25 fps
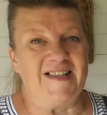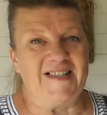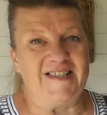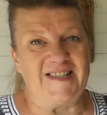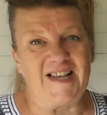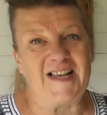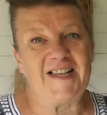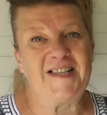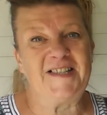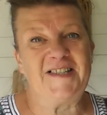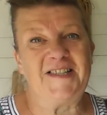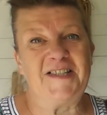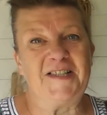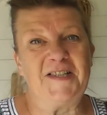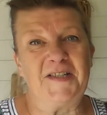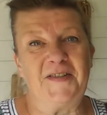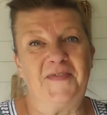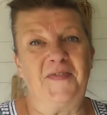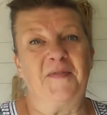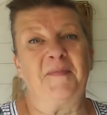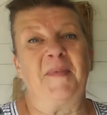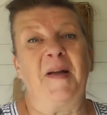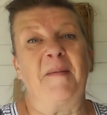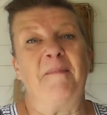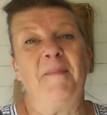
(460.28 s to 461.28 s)
destined
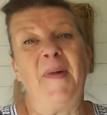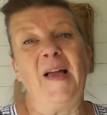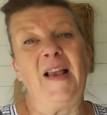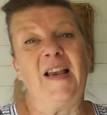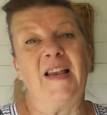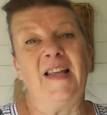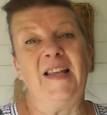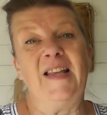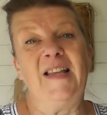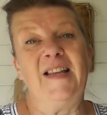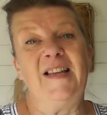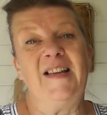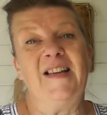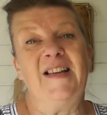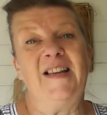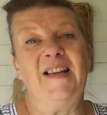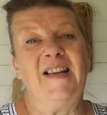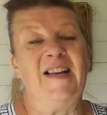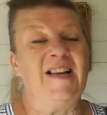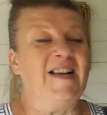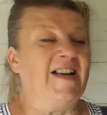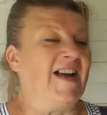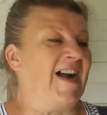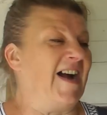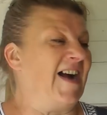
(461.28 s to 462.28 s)
for my belly,
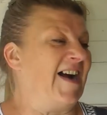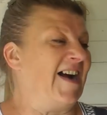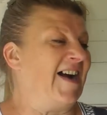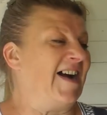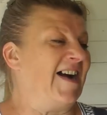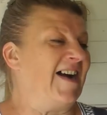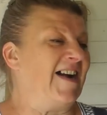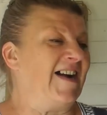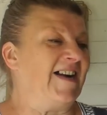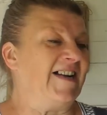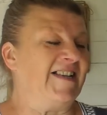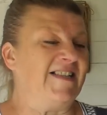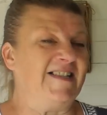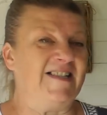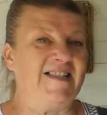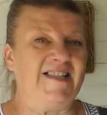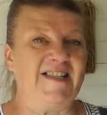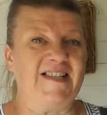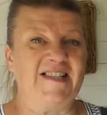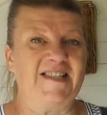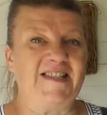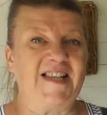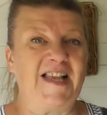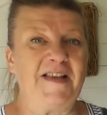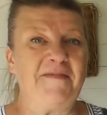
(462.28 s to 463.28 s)

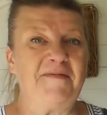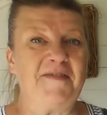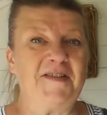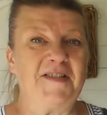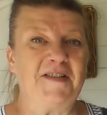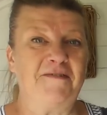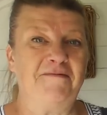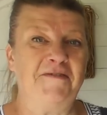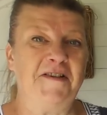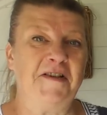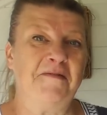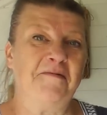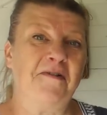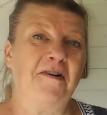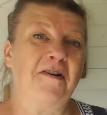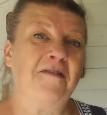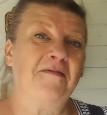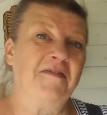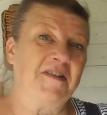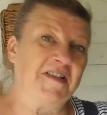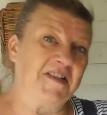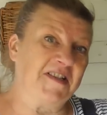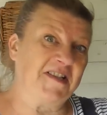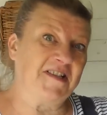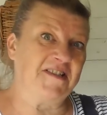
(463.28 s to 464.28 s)
and siphoned a few
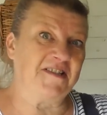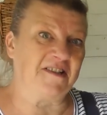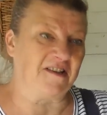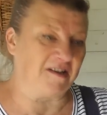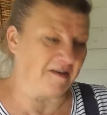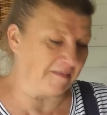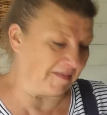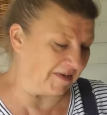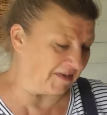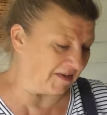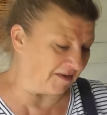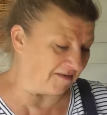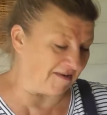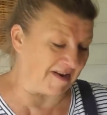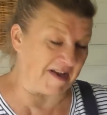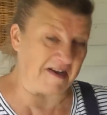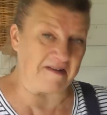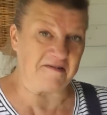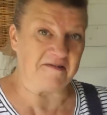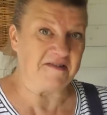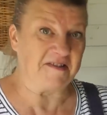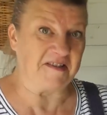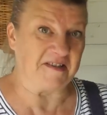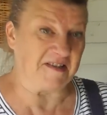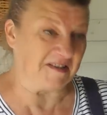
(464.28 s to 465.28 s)
off, stuck them in the
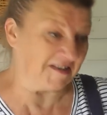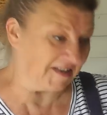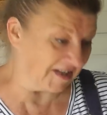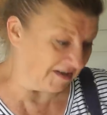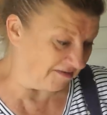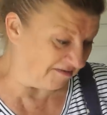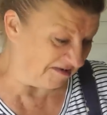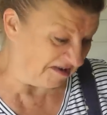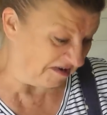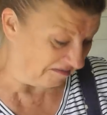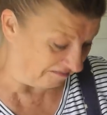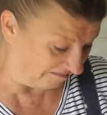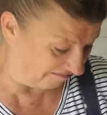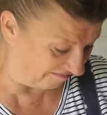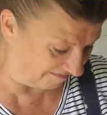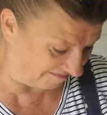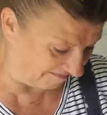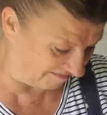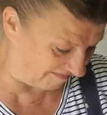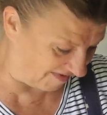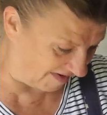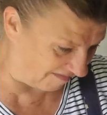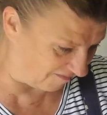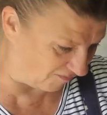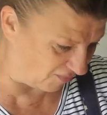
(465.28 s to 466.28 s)
ground, and they grew.
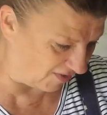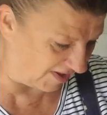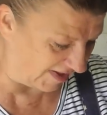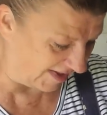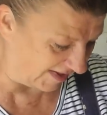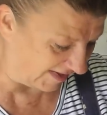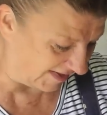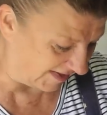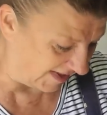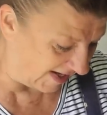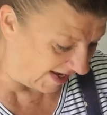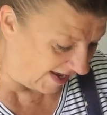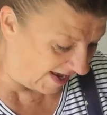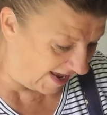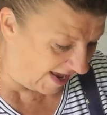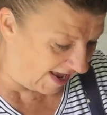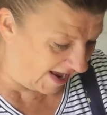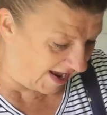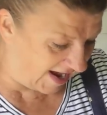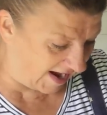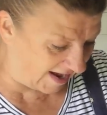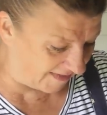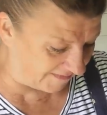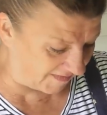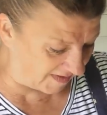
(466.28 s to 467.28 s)
Brilliant.
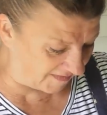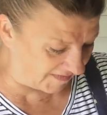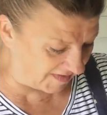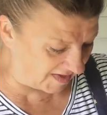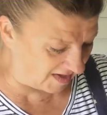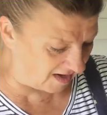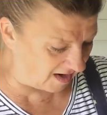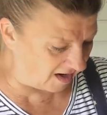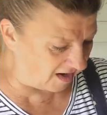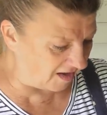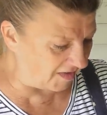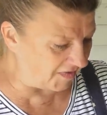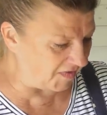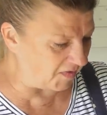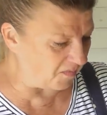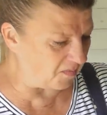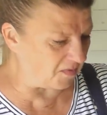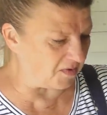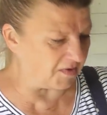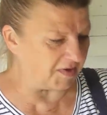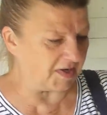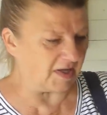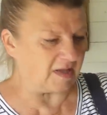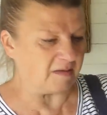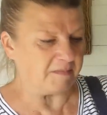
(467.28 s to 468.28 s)
And then the other
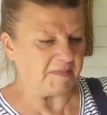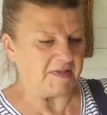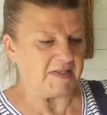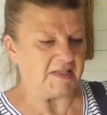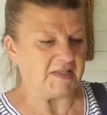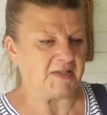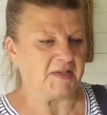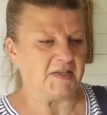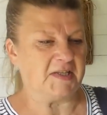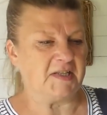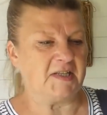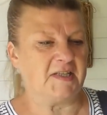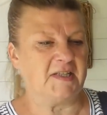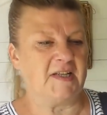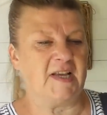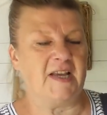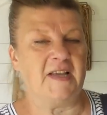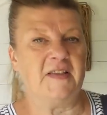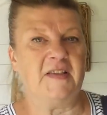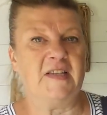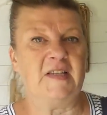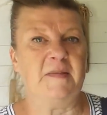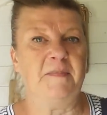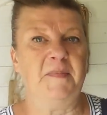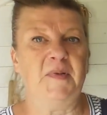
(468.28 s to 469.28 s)
one I'll be doing
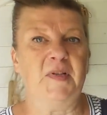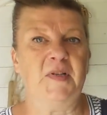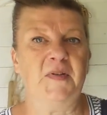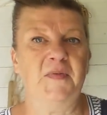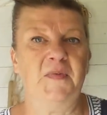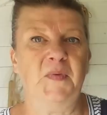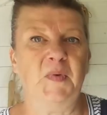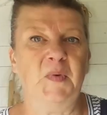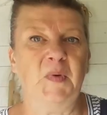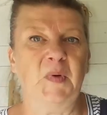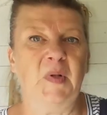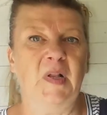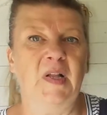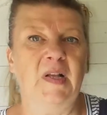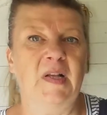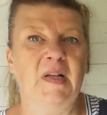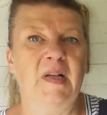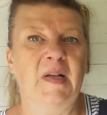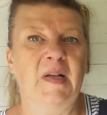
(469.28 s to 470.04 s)
today, these beautiful,